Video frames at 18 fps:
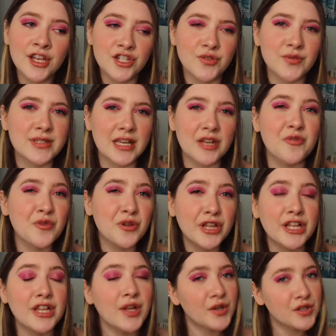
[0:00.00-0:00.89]
She was like
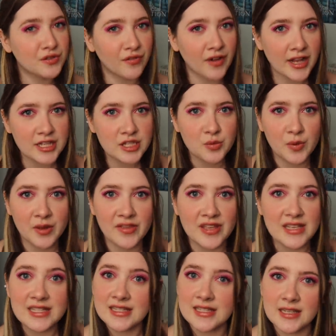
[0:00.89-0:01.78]
really close friends
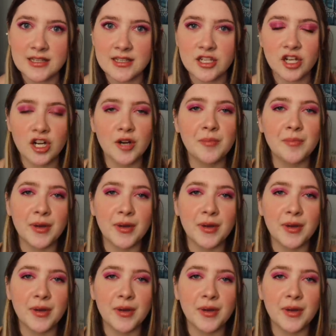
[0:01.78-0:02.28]
with his sister,